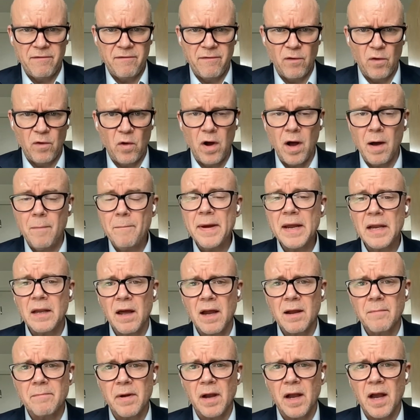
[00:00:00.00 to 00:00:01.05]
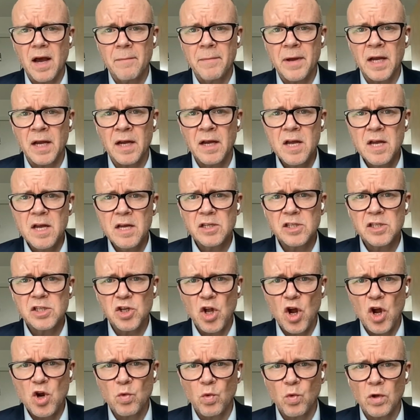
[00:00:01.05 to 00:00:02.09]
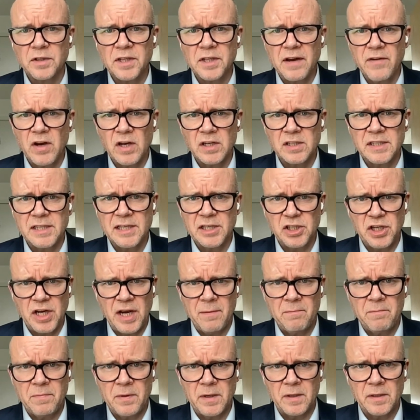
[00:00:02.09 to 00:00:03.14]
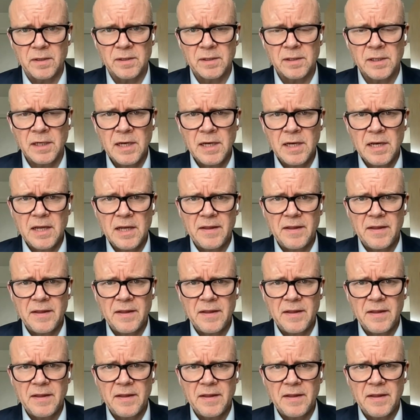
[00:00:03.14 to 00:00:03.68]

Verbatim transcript: for, a bit like becoming Stonewall diversity champions.